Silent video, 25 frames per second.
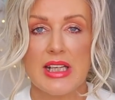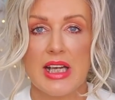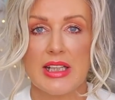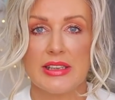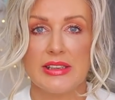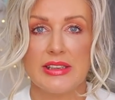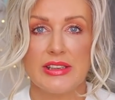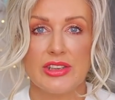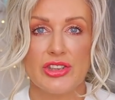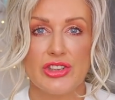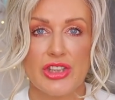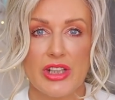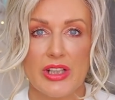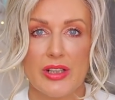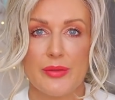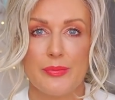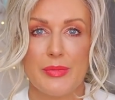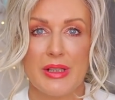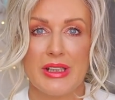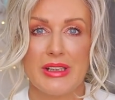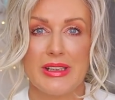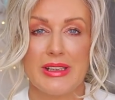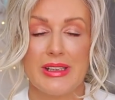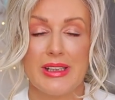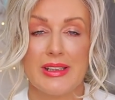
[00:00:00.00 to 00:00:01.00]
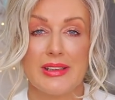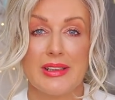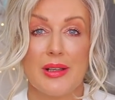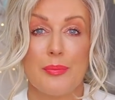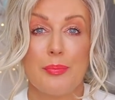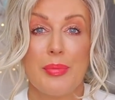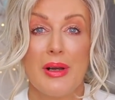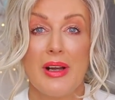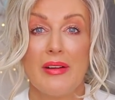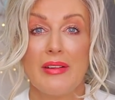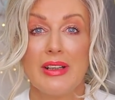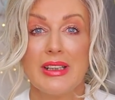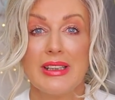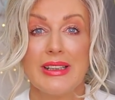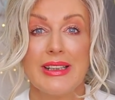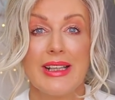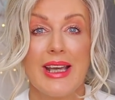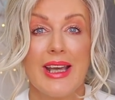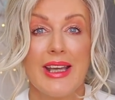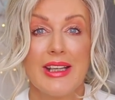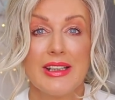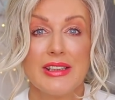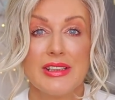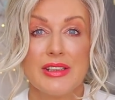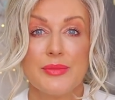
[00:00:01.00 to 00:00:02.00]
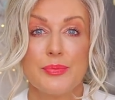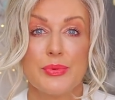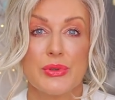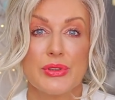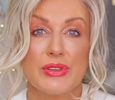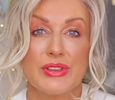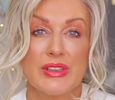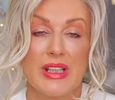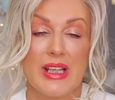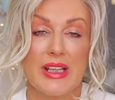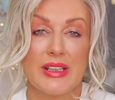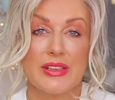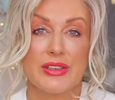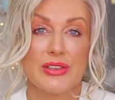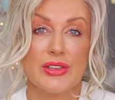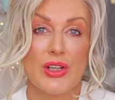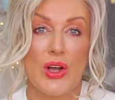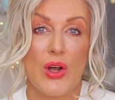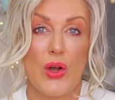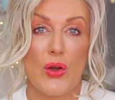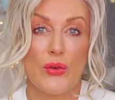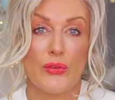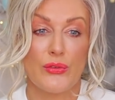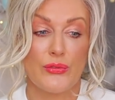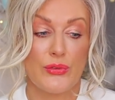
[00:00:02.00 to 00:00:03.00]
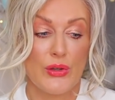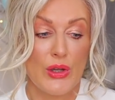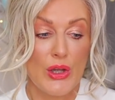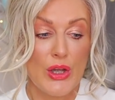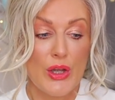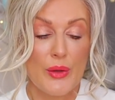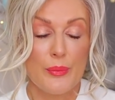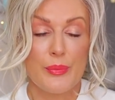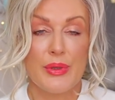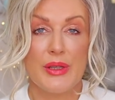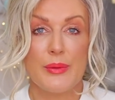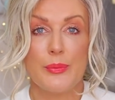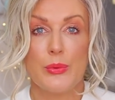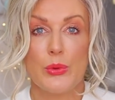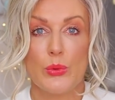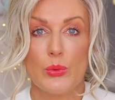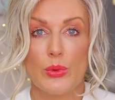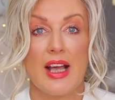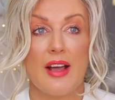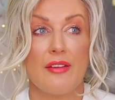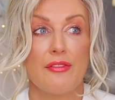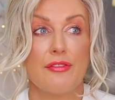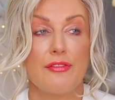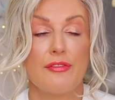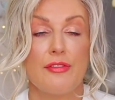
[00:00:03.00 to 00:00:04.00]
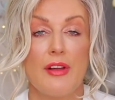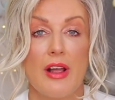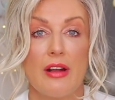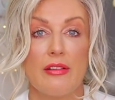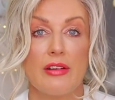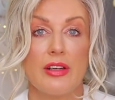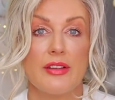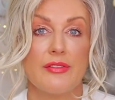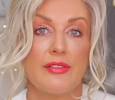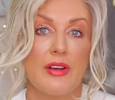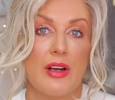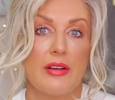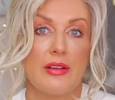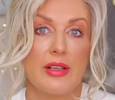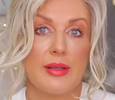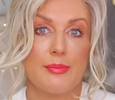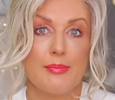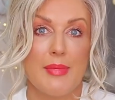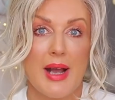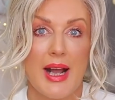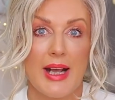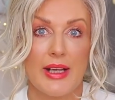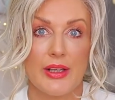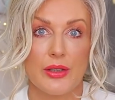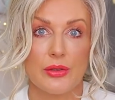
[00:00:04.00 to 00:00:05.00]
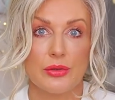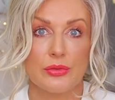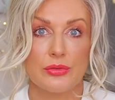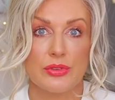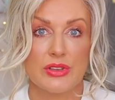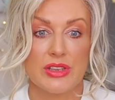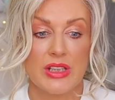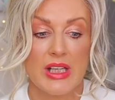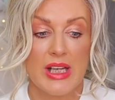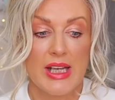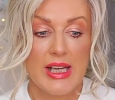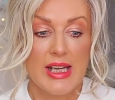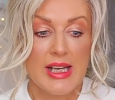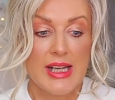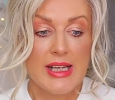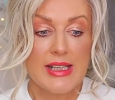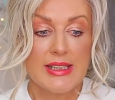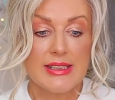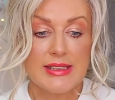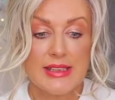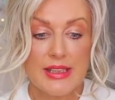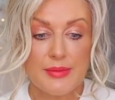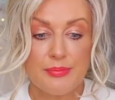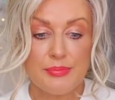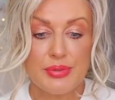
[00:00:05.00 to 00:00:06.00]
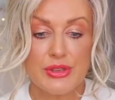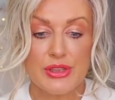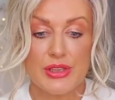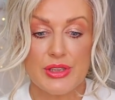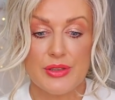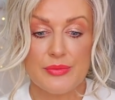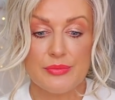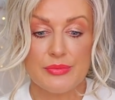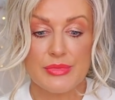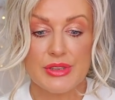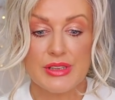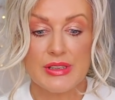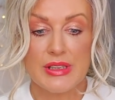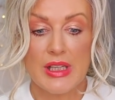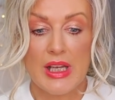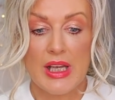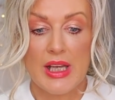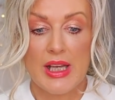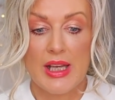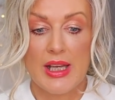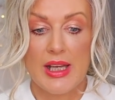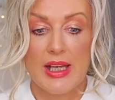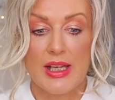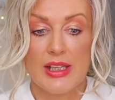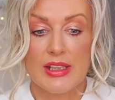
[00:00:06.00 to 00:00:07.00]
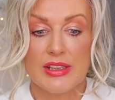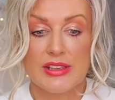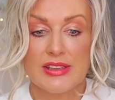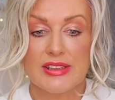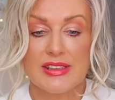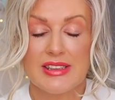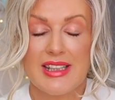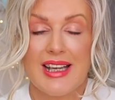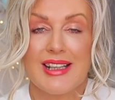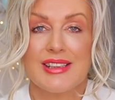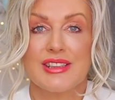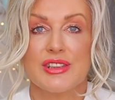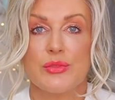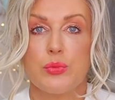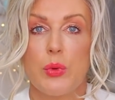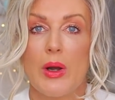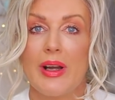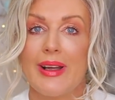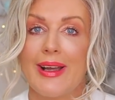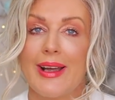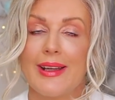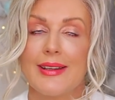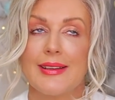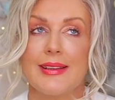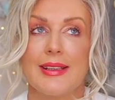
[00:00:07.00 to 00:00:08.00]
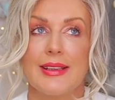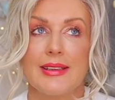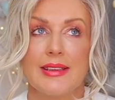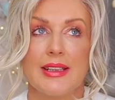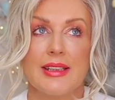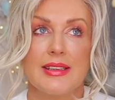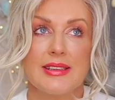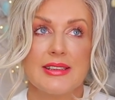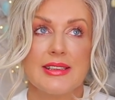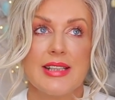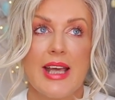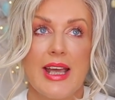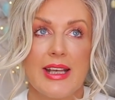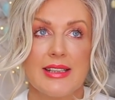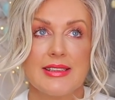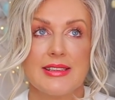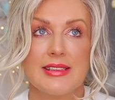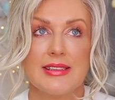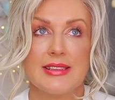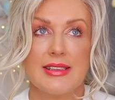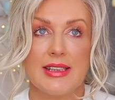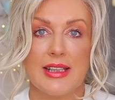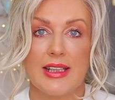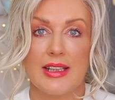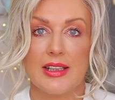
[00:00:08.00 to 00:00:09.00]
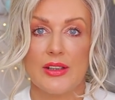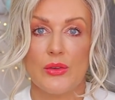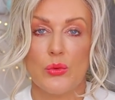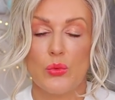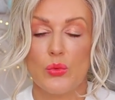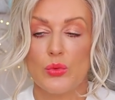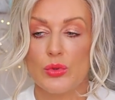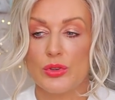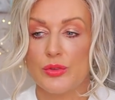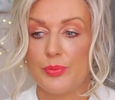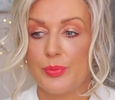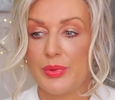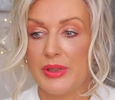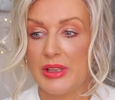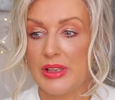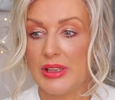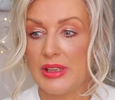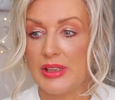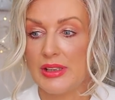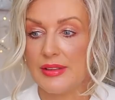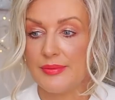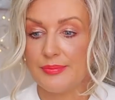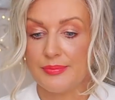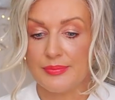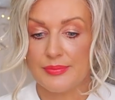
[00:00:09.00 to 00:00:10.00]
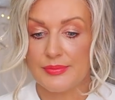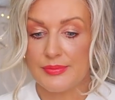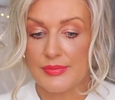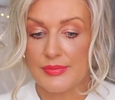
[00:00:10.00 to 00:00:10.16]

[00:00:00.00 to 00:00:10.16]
done in Germany, and apparently 80% of people have very, very mild symptoms. That's why I think the testing would be